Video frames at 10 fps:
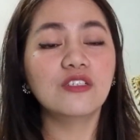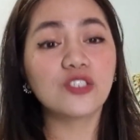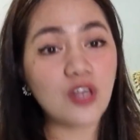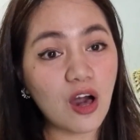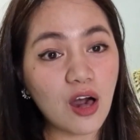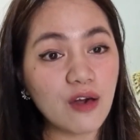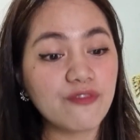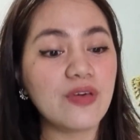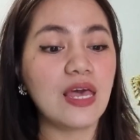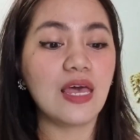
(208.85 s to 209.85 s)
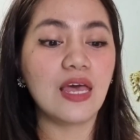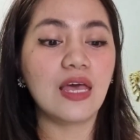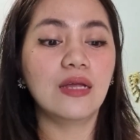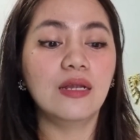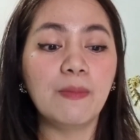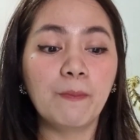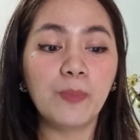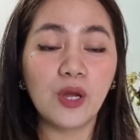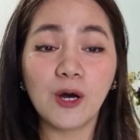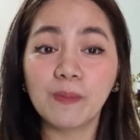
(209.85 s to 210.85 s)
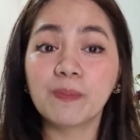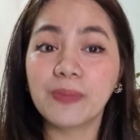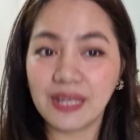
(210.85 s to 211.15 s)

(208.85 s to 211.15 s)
soft, and plump